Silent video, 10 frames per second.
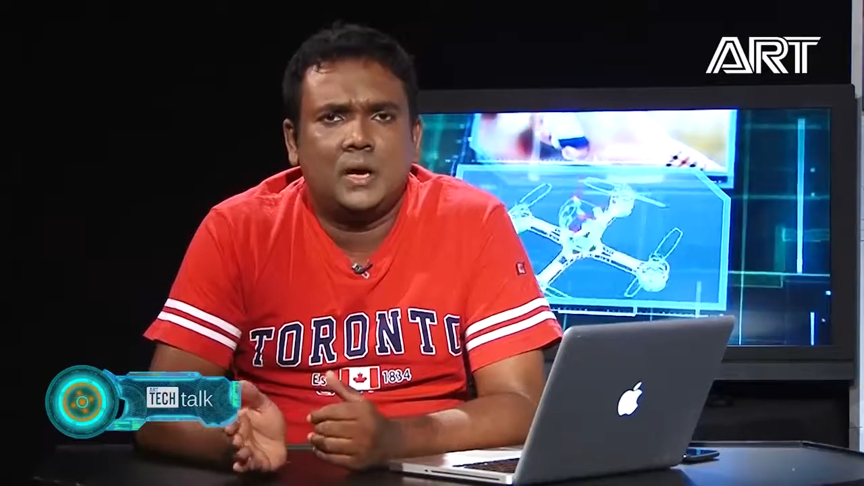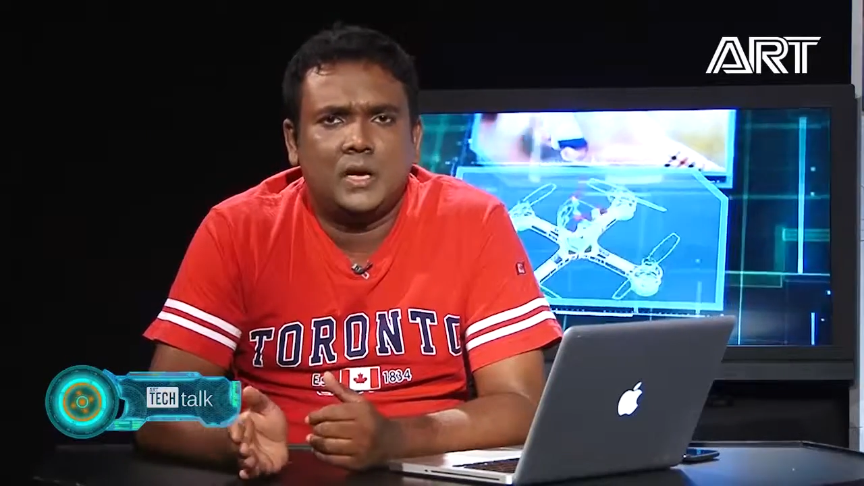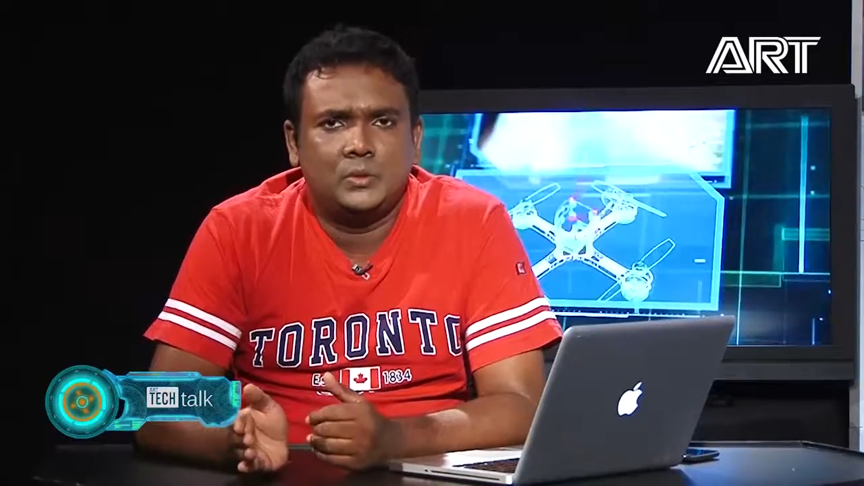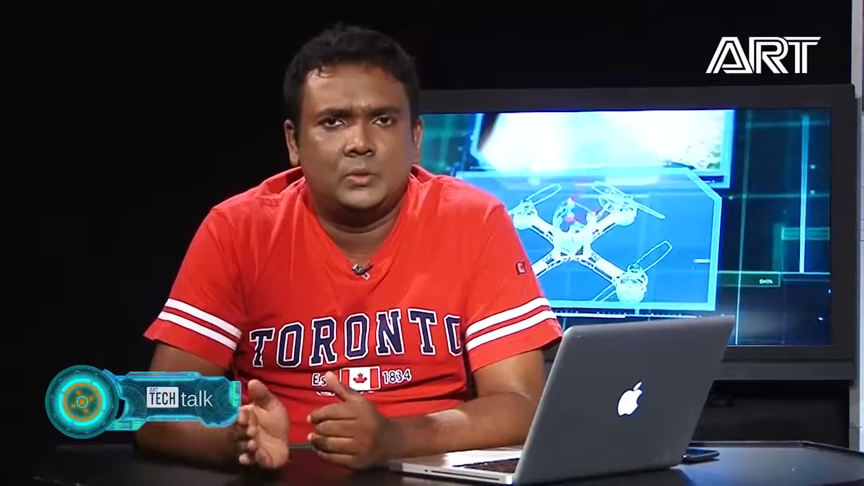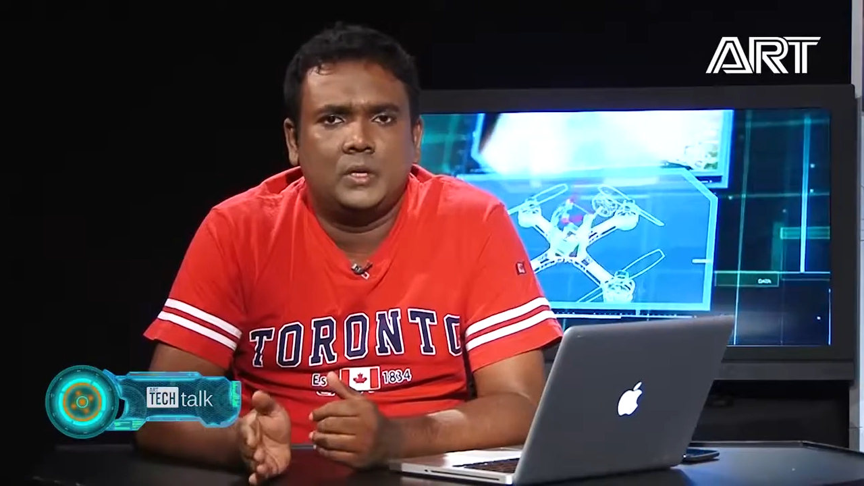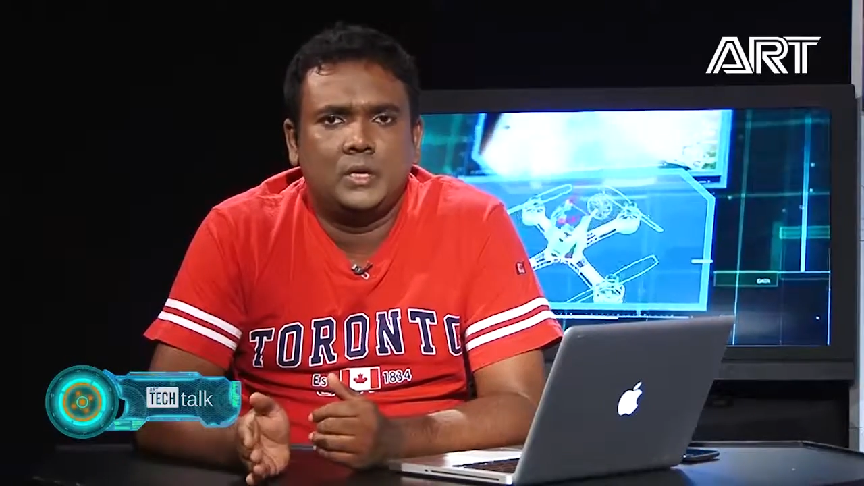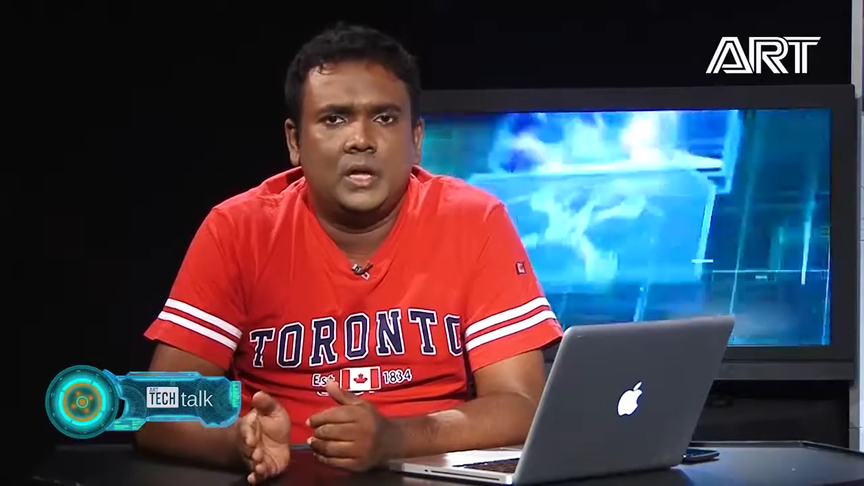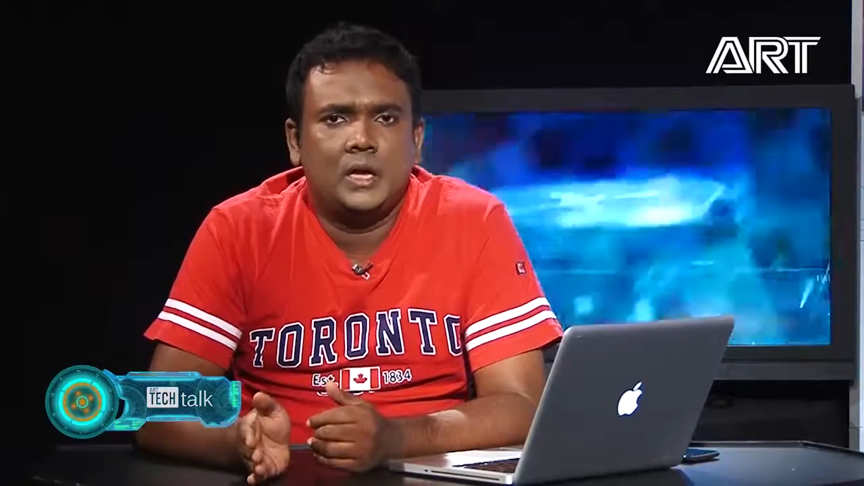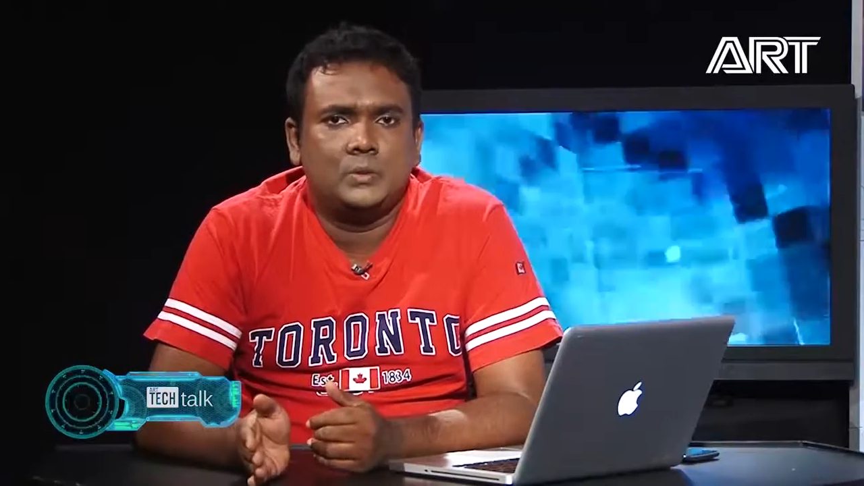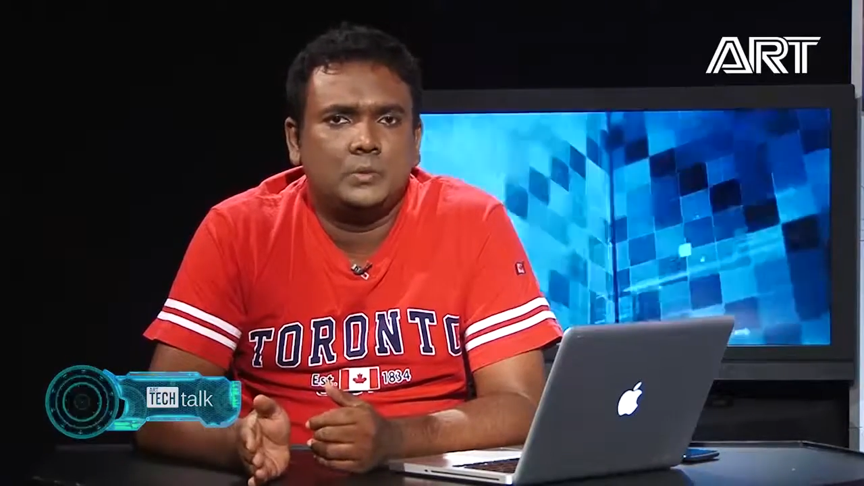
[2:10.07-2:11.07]
password
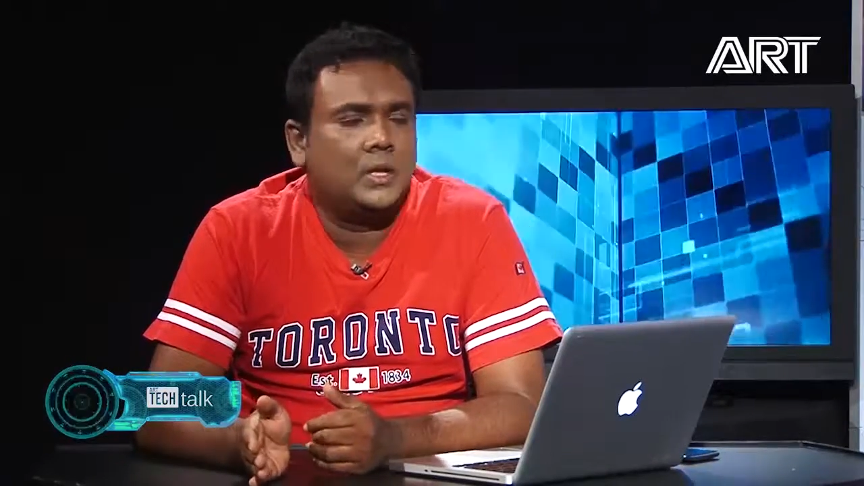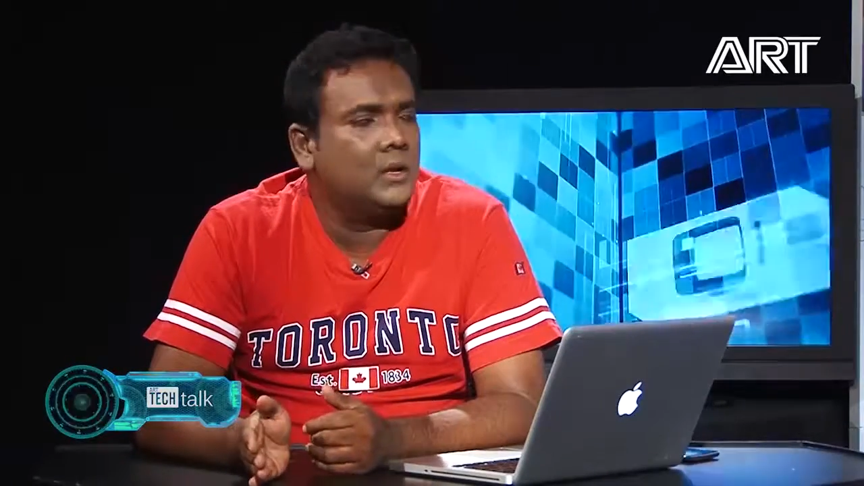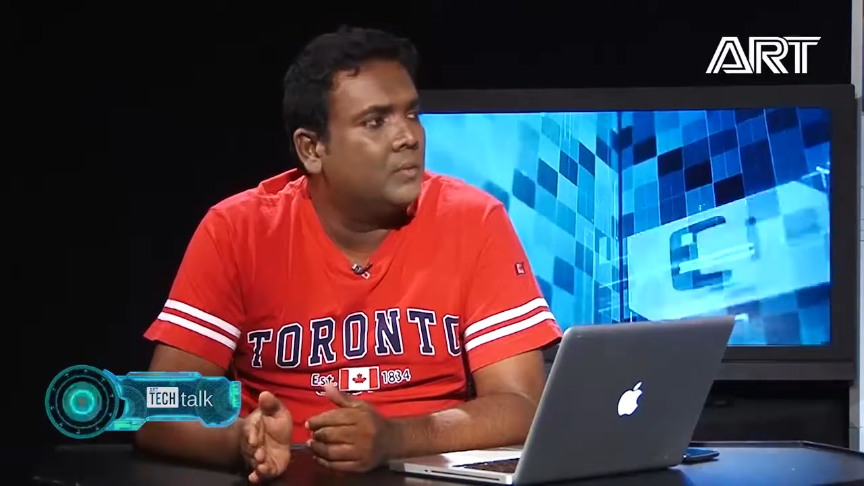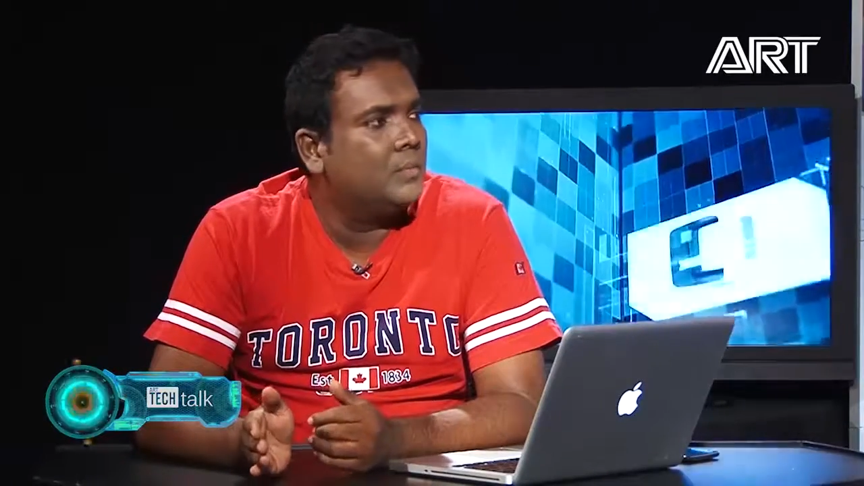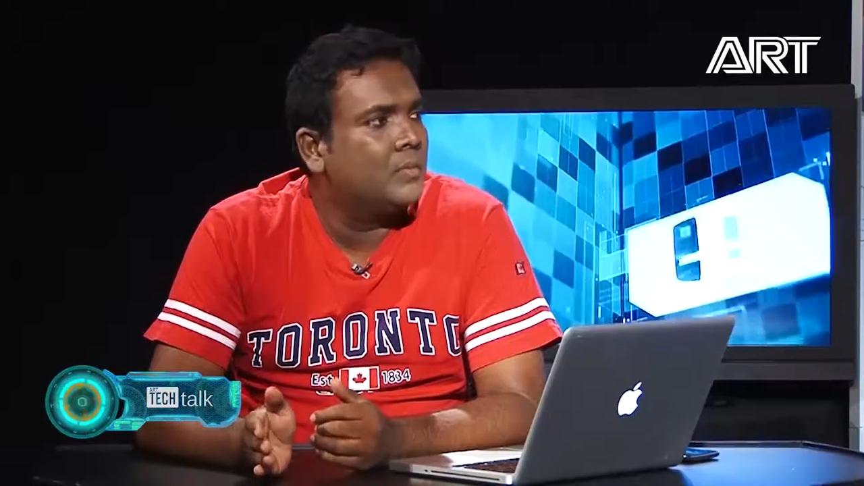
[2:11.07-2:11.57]
there as well.